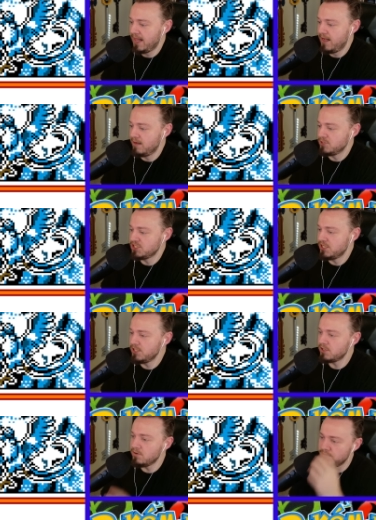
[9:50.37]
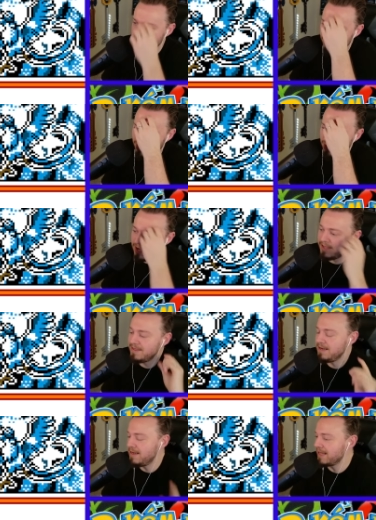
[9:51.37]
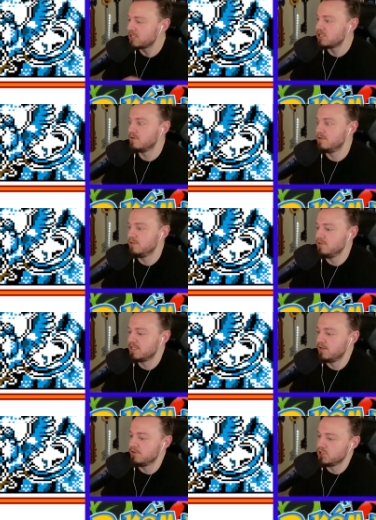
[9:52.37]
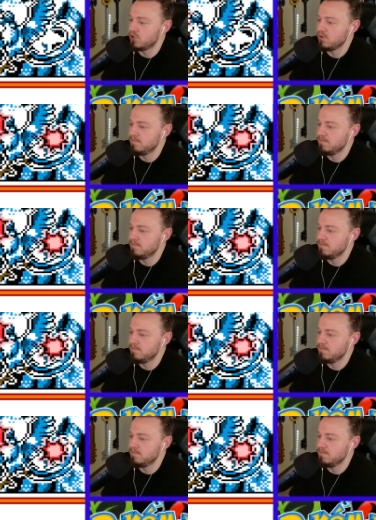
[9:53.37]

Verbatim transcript: just going to go Gnaw, and then next turn I'll use Thunder Jolt